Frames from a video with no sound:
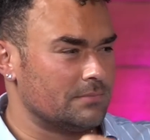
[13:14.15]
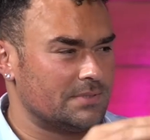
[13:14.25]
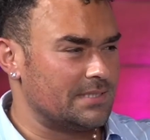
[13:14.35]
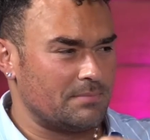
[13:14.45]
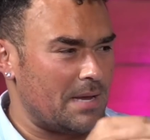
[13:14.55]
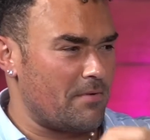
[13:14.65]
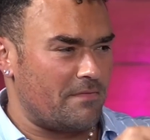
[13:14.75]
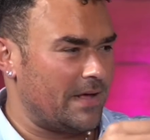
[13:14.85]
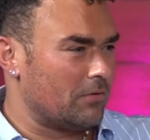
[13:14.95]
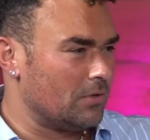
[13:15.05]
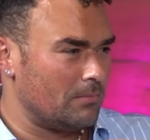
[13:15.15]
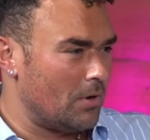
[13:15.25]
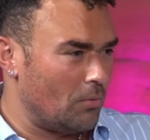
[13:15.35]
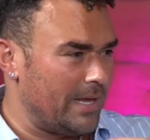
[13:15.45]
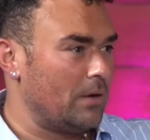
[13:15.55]
some type of federal
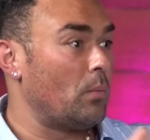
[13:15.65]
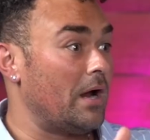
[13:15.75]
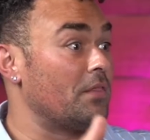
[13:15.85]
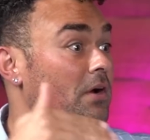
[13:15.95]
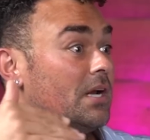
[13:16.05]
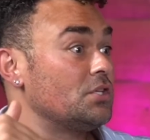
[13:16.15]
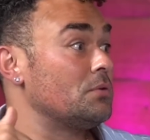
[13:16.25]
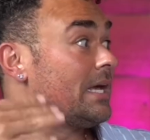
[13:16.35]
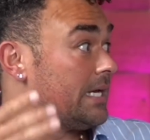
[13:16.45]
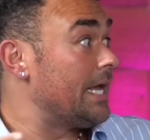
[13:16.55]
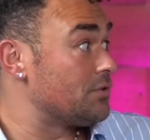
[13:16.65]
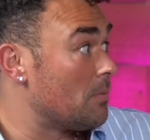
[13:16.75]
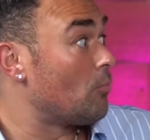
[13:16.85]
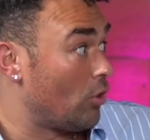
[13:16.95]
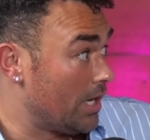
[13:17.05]
moment where they're going to do like an AIDS
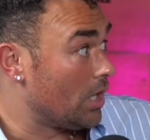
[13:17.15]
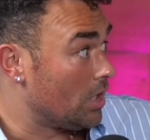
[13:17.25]
memorial.